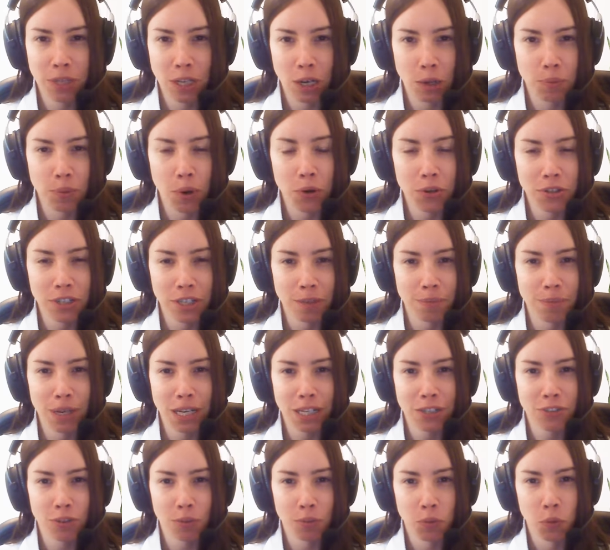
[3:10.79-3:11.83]
you know, posting
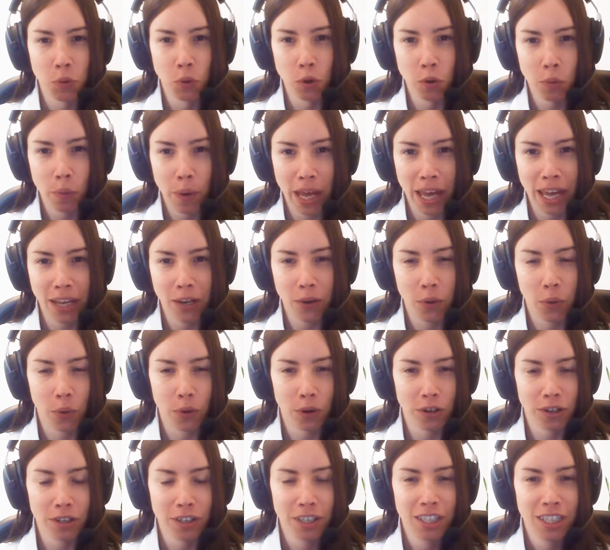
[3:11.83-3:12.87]
pics from Norway
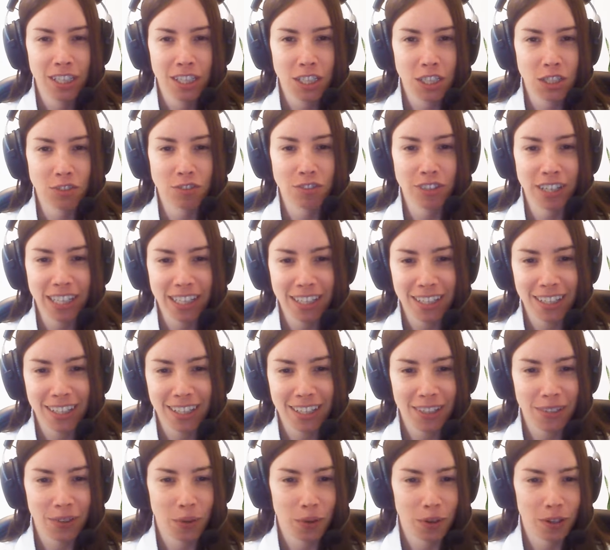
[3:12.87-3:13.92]
or
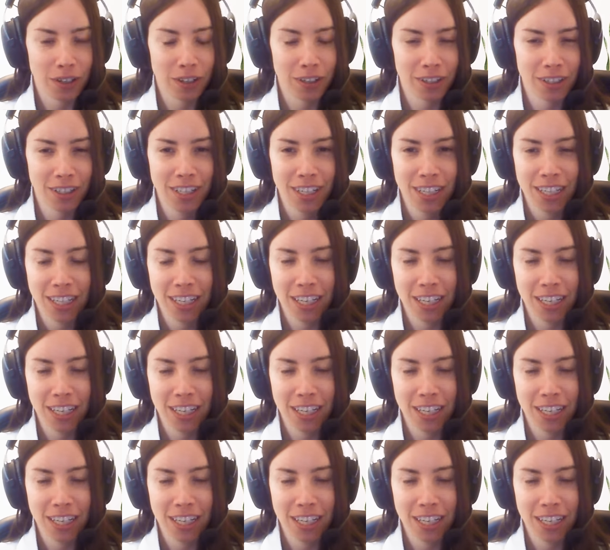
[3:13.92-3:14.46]
Korea or,